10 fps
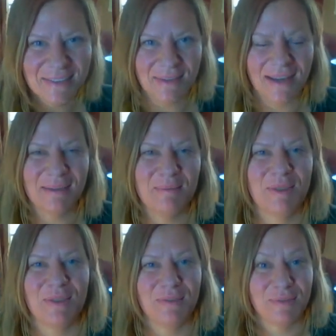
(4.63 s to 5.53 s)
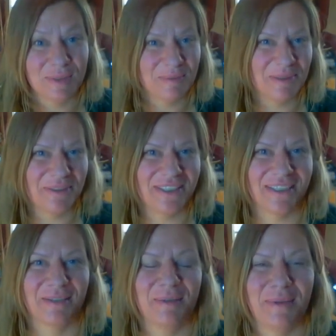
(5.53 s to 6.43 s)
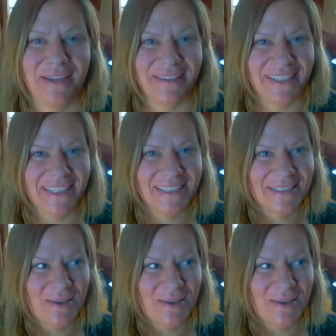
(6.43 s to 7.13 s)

Welcome to the full moon in Aquarius